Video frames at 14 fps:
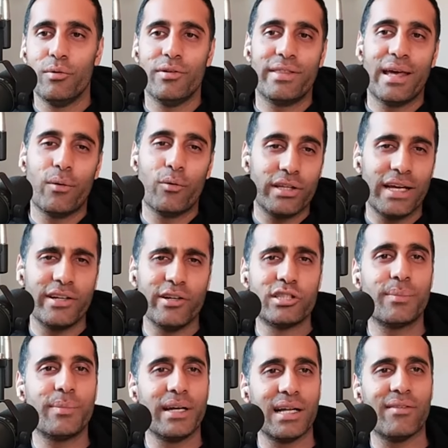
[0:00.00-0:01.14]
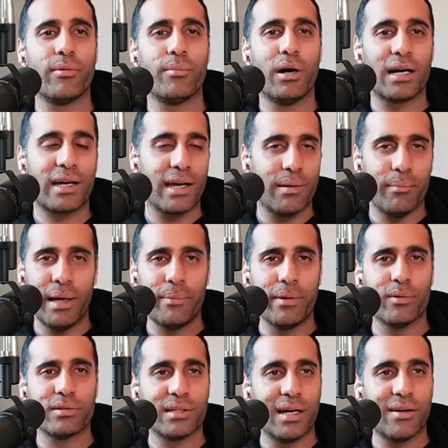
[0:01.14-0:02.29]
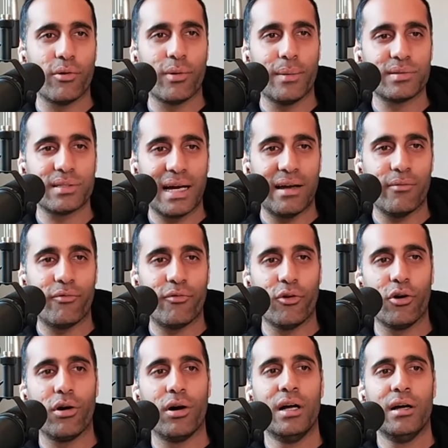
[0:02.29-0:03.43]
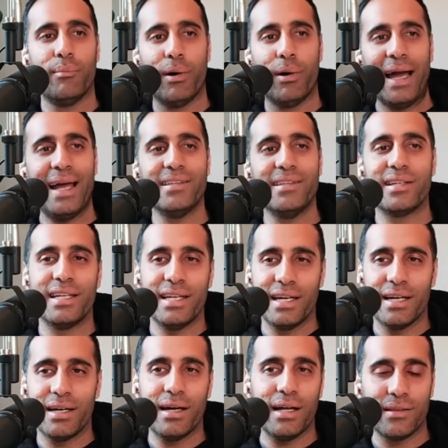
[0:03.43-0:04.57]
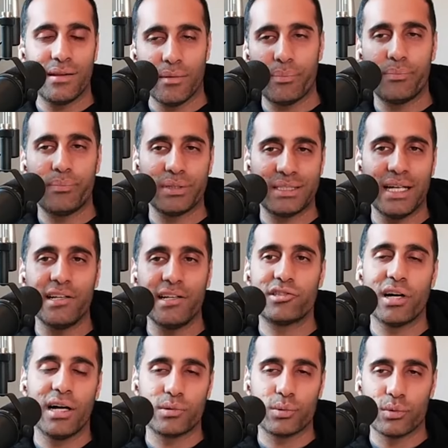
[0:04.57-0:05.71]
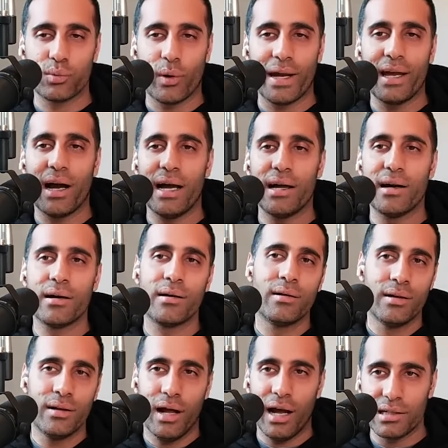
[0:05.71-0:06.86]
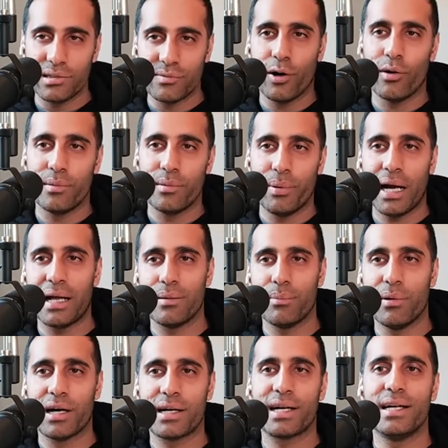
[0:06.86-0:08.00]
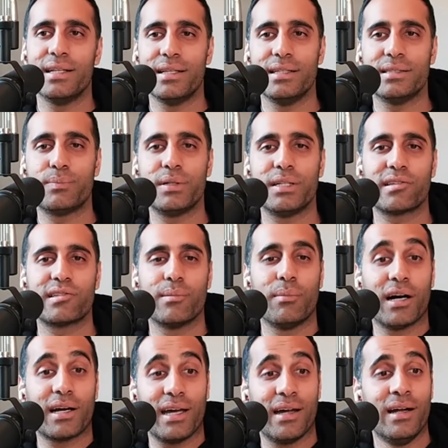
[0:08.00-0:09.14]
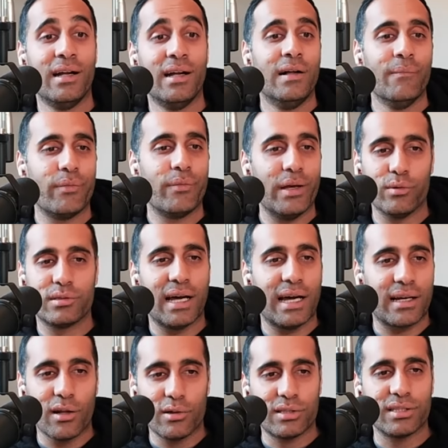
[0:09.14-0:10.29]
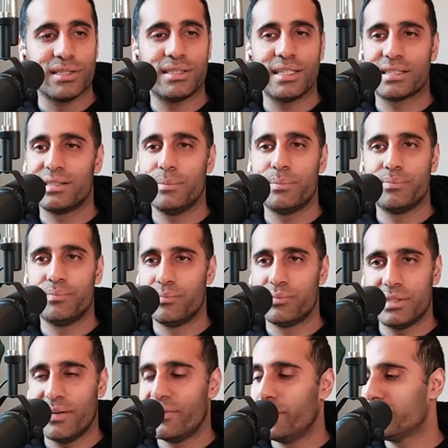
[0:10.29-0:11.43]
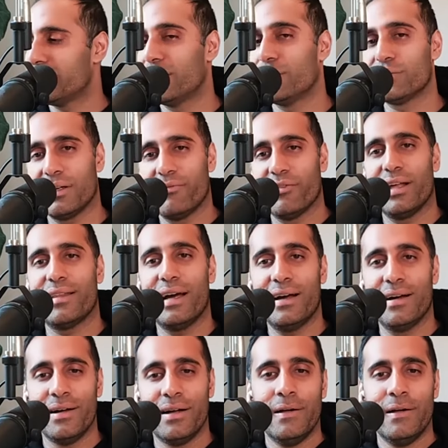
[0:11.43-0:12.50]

There, there used to be another market, maybe it was another website for by end of the year, and the percentage chance was way higher as voted by the market in this prediction market it was like closer to 60, 70% or something like that.